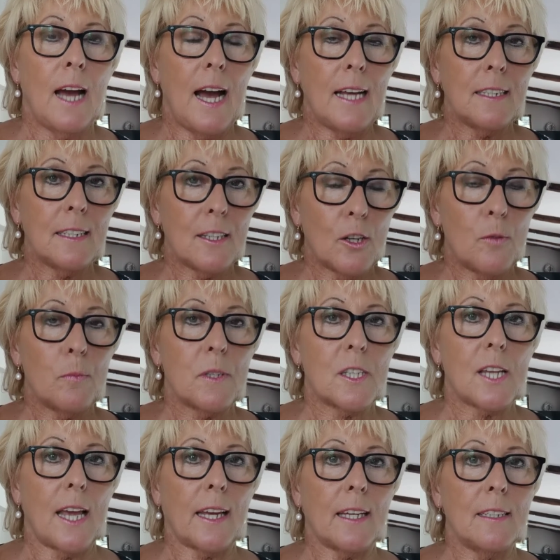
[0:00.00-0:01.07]
and come
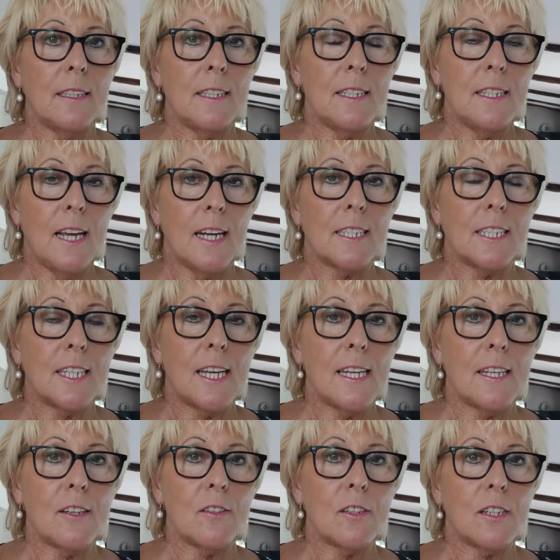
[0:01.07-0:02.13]
second in
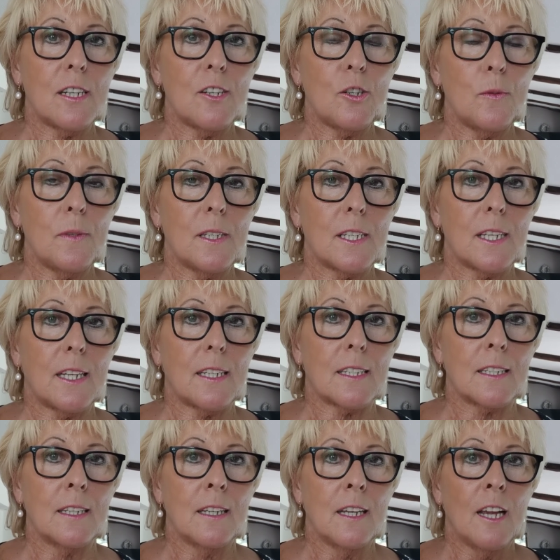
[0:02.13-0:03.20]
98
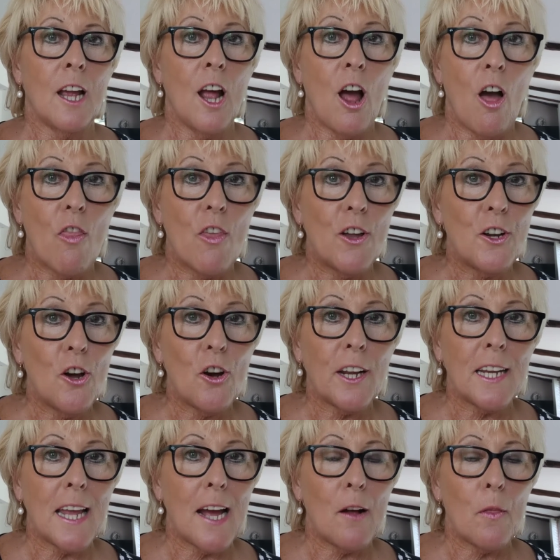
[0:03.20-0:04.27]
constituencies. They're
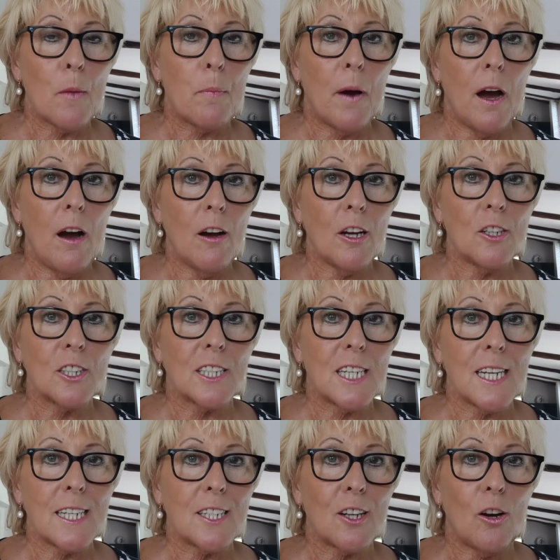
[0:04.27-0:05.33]
knocking it out the park on
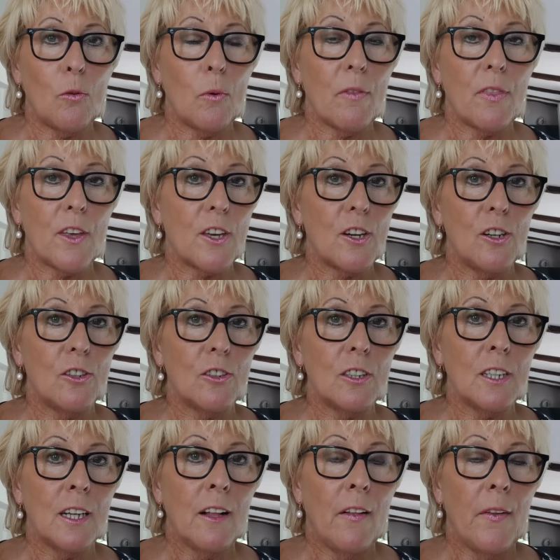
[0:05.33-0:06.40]
TikTok with the young.
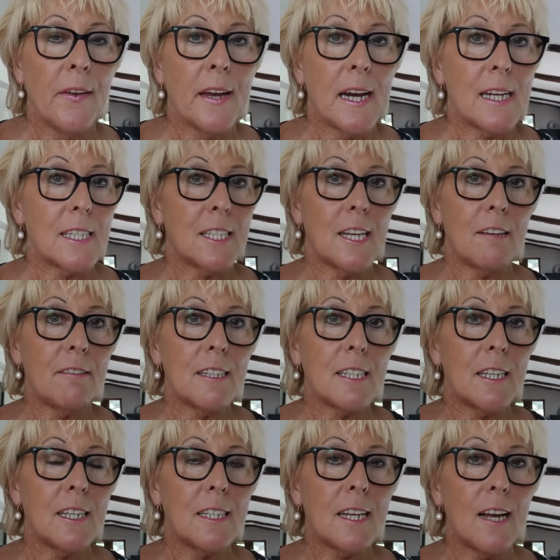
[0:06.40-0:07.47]
I
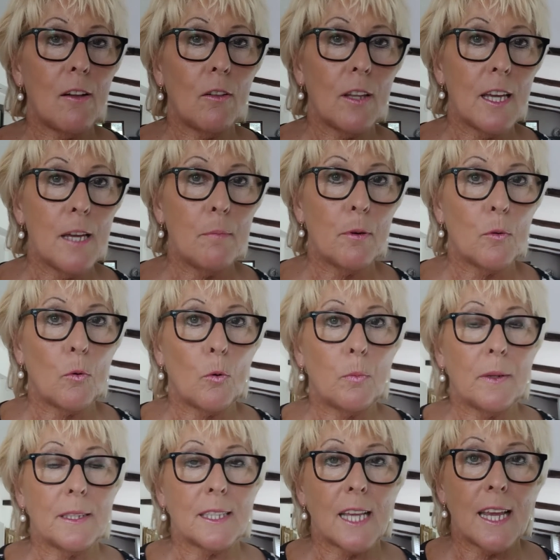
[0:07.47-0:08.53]
seriously doubt Labour will
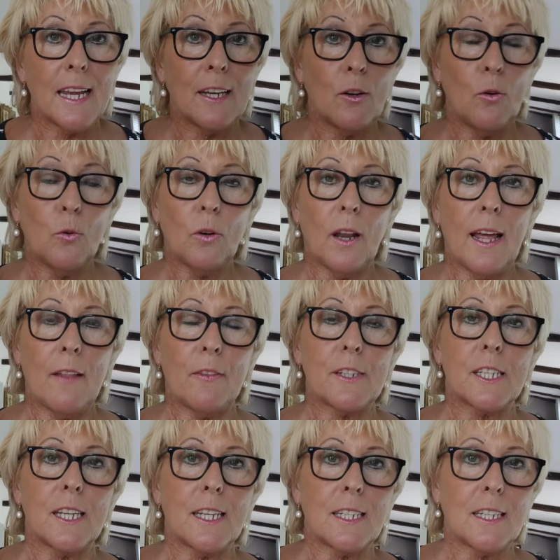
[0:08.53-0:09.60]
be saying, oh, let the
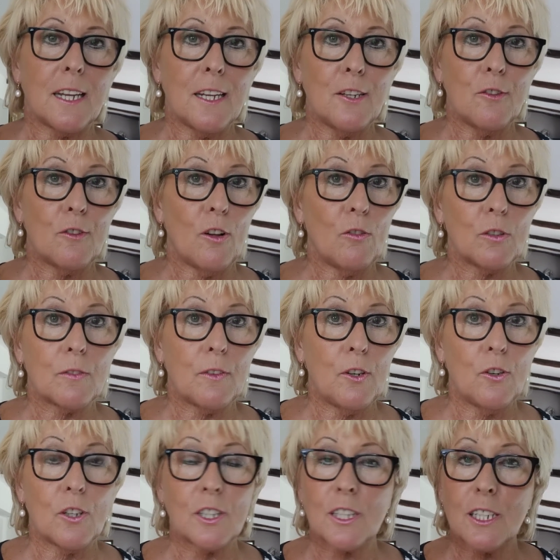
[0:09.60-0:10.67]
16-year-olds
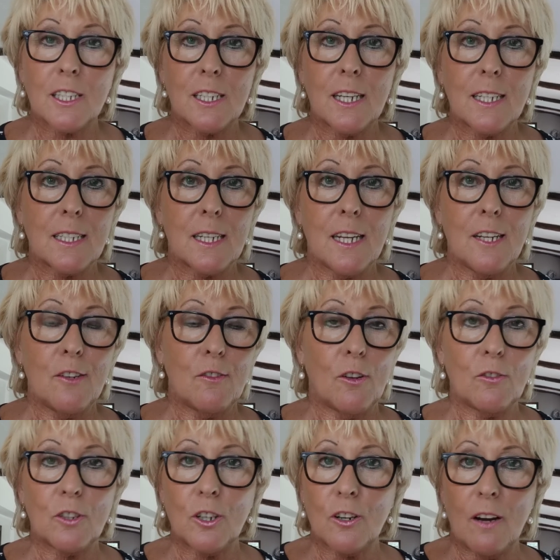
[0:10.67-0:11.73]
vote, because the
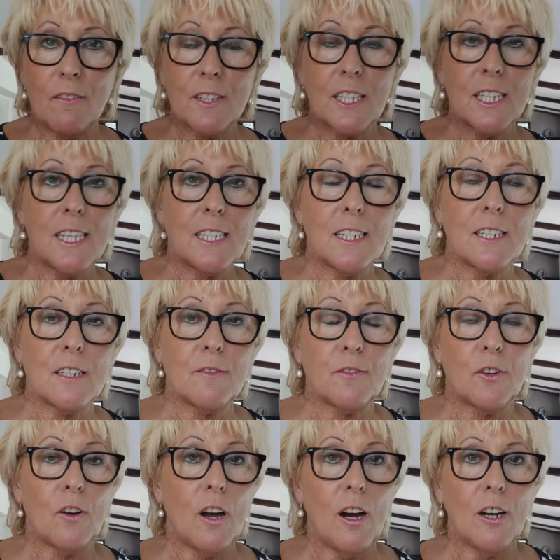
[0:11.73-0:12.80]
16-year-olds are gravitating to
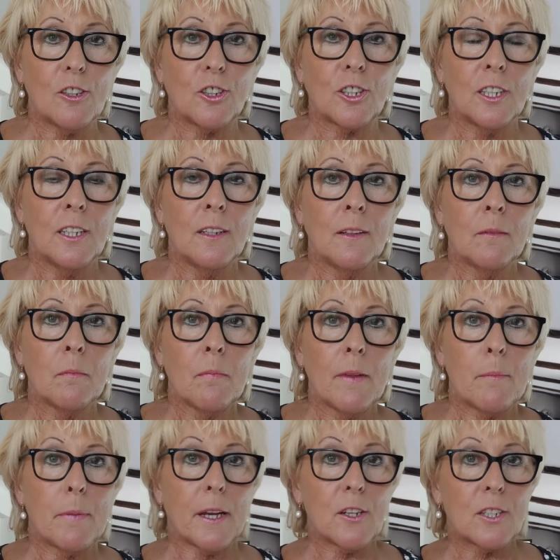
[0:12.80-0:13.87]
Farage
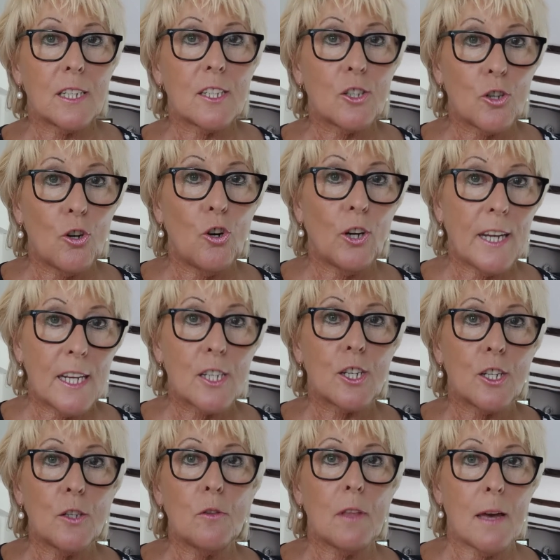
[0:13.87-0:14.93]
because he's talking
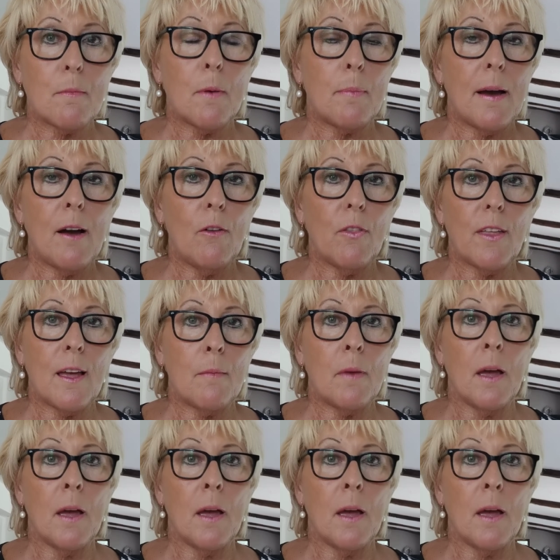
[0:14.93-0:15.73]
to them, about